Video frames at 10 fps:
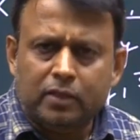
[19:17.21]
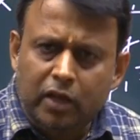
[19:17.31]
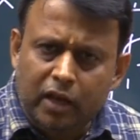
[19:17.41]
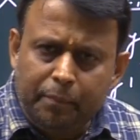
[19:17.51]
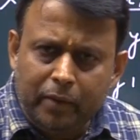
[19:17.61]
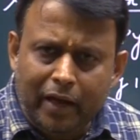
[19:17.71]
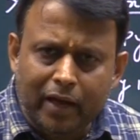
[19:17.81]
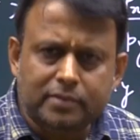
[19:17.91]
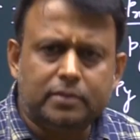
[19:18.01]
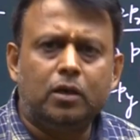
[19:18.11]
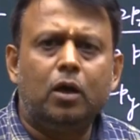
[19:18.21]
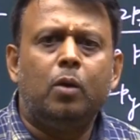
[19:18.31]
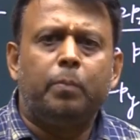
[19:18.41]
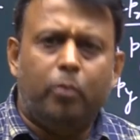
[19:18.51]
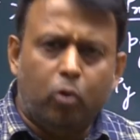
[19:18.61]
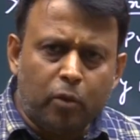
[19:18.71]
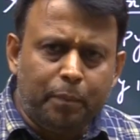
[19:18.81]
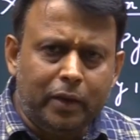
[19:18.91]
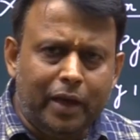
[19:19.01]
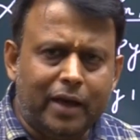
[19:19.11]
3px,
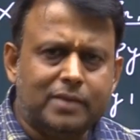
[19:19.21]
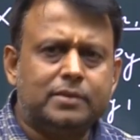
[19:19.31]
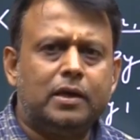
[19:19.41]
4px,